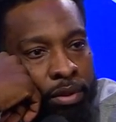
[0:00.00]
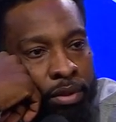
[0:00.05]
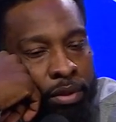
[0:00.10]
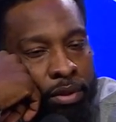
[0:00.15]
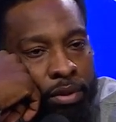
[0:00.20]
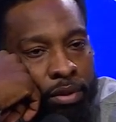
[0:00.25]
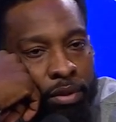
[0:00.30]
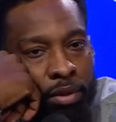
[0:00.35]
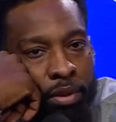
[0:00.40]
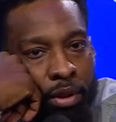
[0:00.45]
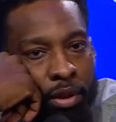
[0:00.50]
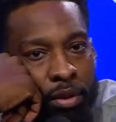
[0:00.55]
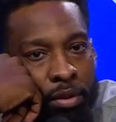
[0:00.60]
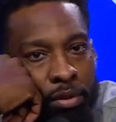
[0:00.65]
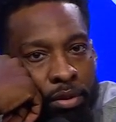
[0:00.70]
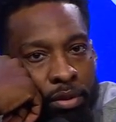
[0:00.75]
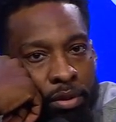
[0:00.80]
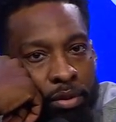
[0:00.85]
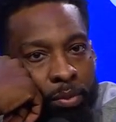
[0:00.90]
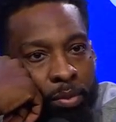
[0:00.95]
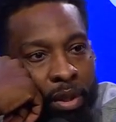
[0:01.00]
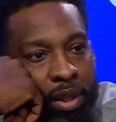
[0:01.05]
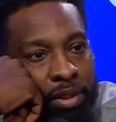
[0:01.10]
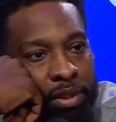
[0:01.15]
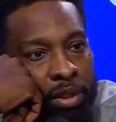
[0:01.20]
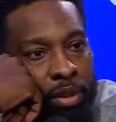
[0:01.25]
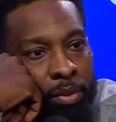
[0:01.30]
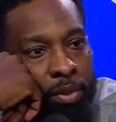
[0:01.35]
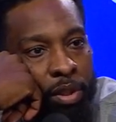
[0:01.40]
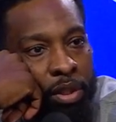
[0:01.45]
It's you know, it's a
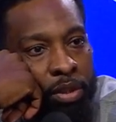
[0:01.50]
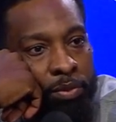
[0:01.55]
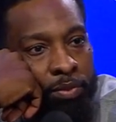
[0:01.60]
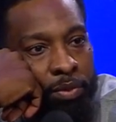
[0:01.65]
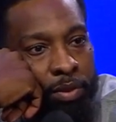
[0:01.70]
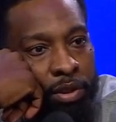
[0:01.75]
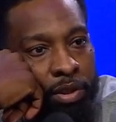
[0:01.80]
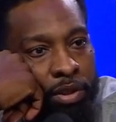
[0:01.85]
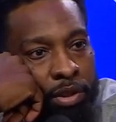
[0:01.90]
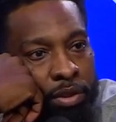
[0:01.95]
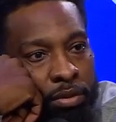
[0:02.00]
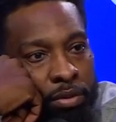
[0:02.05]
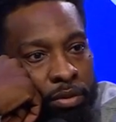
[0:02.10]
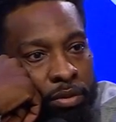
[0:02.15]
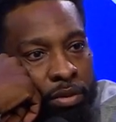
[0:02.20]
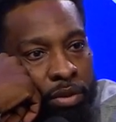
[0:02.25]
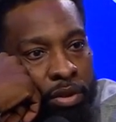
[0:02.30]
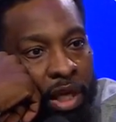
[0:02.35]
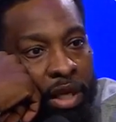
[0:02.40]
blessing to be in this position.